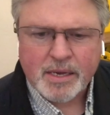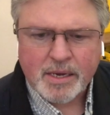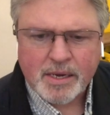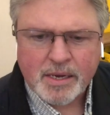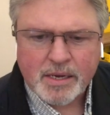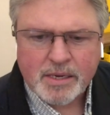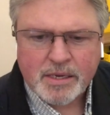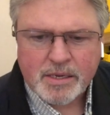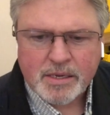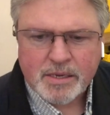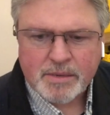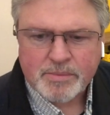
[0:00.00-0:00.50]

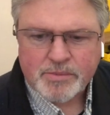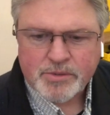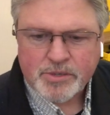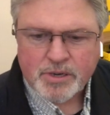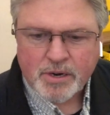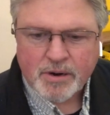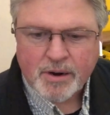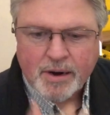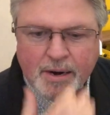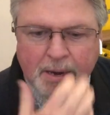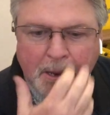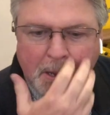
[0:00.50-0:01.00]
Uh, I'm
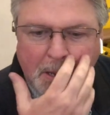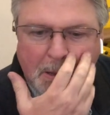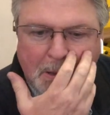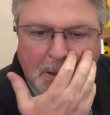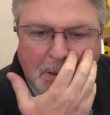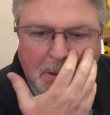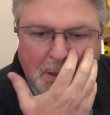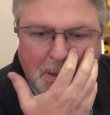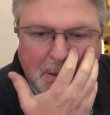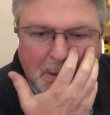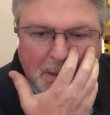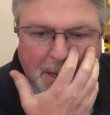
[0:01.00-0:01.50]
sorry,
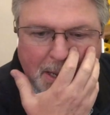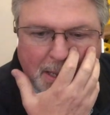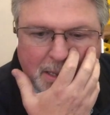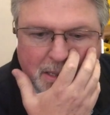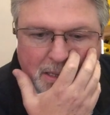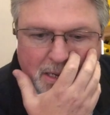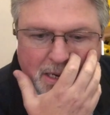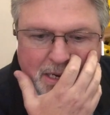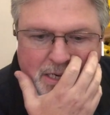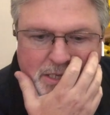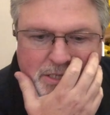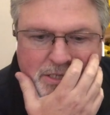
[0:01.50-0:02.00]
I got
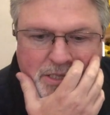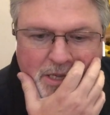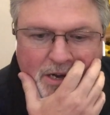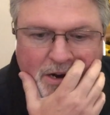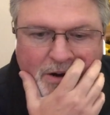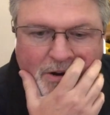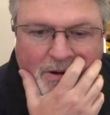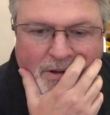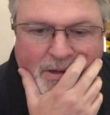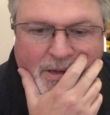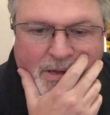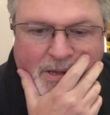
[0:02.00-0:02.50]
lost
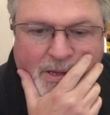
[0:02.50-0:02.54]
there.